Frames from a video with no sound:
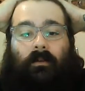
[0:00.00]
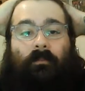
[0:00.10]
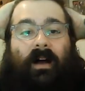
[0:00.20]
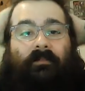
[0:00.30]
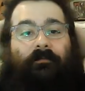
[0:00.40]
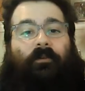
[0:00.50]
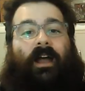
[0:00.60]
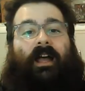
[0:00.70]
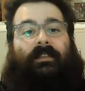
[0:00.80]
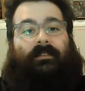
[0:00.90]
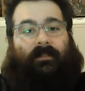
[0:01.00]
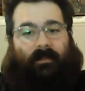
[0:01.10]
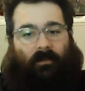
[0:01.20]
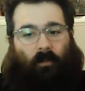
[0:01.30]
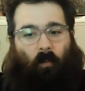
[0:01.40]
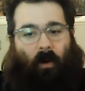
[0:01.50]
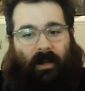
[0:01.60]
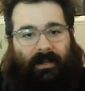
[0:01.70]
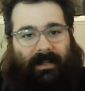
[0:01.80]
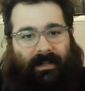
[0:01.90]
My friends,
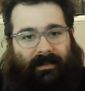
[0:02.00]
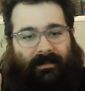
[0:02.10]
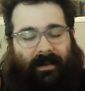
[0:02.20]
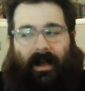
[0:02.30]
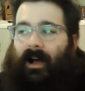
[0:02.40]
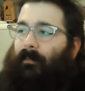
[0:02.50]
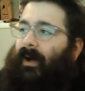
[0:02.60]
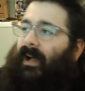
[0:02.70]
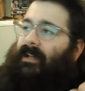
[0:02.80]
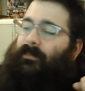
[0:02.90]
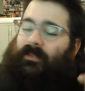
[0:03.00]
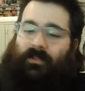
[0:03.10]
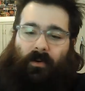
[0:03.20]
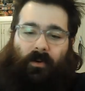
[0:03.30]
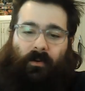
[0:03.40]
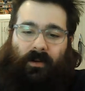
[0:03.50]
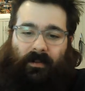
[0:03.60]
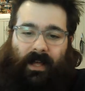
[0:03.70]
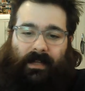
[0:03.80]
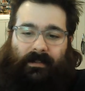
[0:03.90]
what is up? I am so
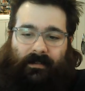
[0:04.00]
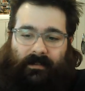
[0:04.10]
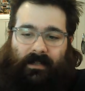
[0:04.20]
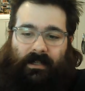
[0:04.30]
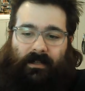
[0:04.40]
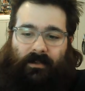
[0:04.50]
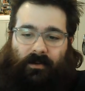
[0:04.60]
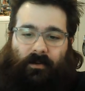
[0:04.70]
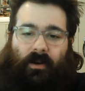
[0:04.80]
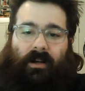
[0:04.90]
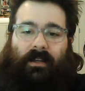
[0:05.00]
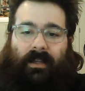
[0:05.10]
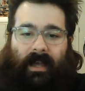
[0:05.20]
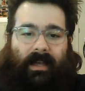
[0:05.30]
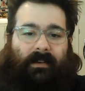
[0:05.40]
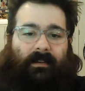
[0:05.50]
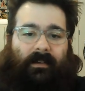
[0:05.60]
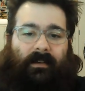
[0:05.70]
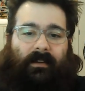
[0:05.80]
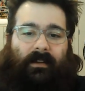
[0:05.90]
glad to see you again.
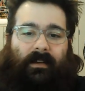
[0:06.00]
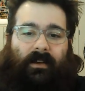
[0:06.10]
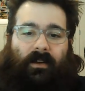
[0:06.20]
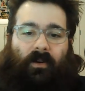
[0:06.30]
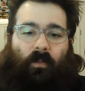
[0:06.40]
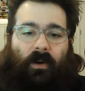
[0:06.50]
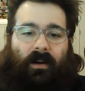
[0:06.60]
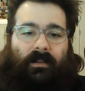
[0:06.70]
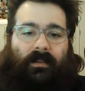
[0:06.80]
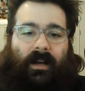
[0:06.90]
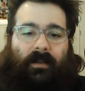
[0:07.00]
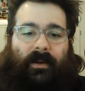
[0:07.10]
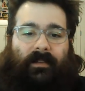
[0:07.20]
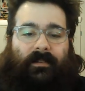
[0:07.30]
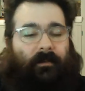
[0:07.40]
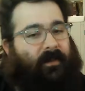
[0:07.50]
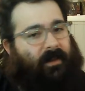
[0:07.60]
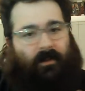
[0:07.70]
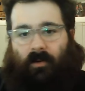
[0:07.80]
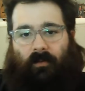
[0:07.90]
We're going to talk about
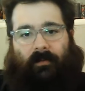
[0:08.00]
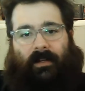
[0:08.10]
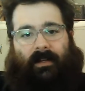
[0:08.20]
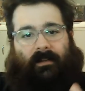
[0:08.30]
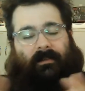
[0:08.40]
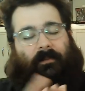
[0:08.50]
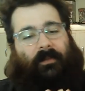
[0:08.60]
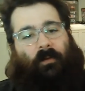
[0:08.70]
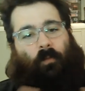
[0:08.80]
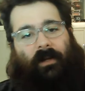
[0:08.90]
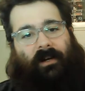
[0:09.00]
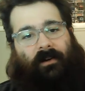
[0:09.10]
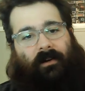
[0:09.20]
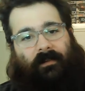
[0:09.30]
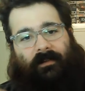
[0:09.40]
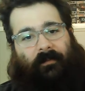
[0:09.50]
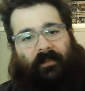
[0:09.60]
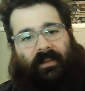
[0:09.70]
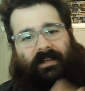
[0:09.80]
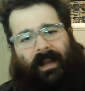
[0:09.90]
something goofy, something weird, something
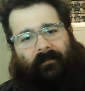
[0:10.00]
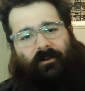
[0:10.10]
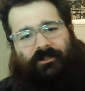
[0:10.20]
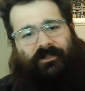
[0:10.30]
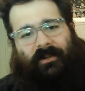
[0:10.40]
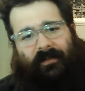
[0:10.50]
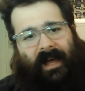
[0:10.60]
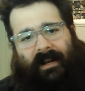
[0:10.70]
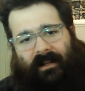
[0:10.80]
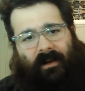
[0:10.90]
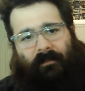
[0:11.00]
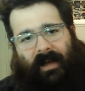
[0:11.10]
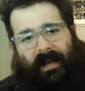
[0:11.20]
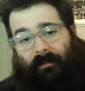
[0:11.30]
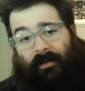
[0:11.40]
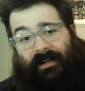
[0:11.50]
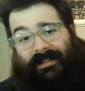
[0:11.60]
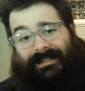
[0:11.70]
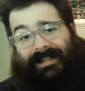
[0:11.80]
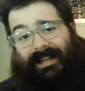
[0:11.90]
that never should have had a comeback, but
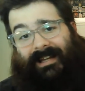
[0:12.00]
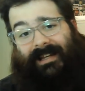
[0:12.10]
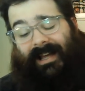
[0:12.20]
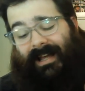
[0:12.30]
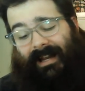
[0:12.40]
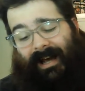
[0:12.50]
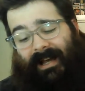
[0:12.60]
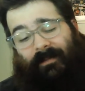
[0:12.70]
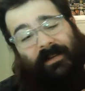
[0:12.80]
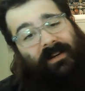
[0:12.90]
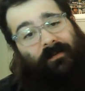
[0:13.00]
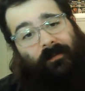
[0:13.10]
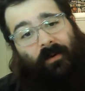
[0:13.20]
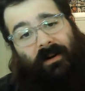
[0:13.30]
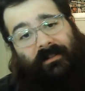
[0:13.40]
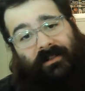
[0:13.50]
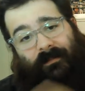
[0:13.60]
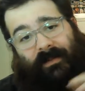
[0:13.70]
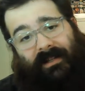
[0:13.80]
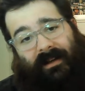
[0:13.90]
it did, and I am here for it just
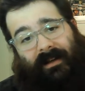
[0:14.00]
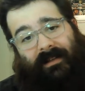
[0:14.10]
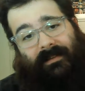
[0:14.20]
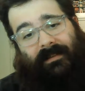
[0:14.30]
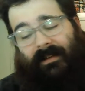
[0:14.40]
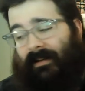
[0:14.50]
because